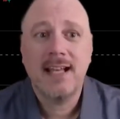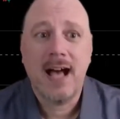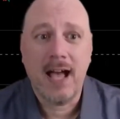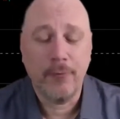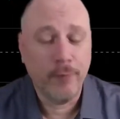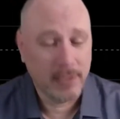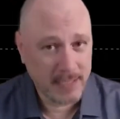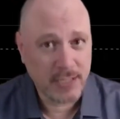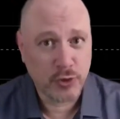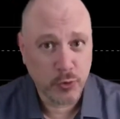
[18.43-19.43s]
I really
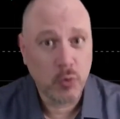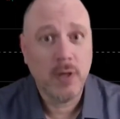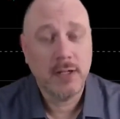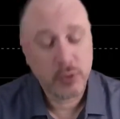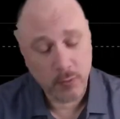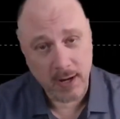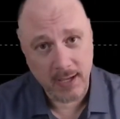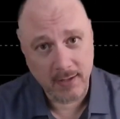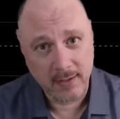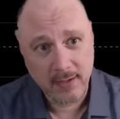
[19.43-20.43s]
do
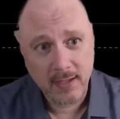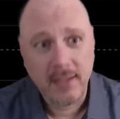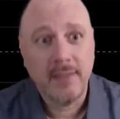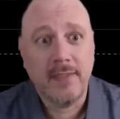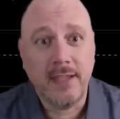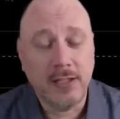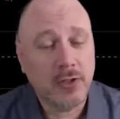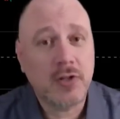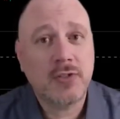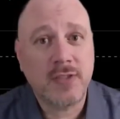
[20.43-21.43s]
trade. The
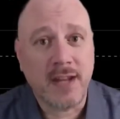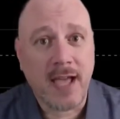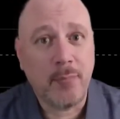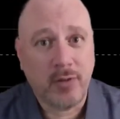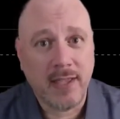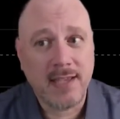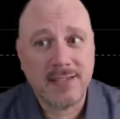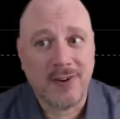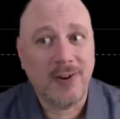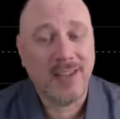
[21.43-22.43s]
alerts that I place
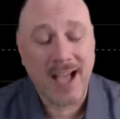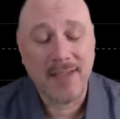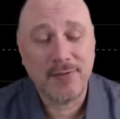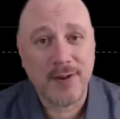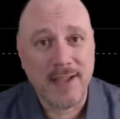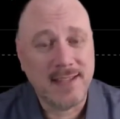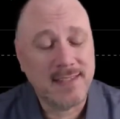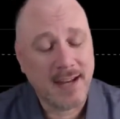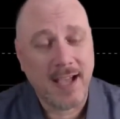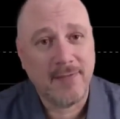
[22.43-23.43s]
are live trades
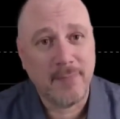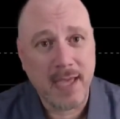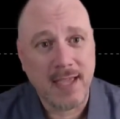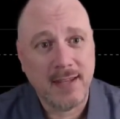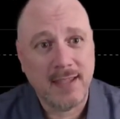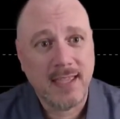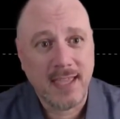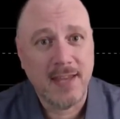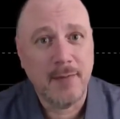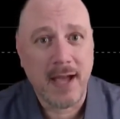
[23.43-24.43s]
that I've made
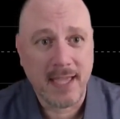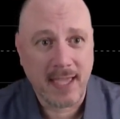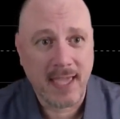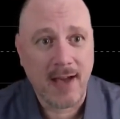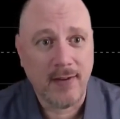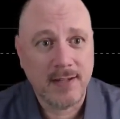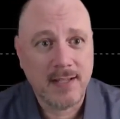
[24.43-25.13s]
in my account.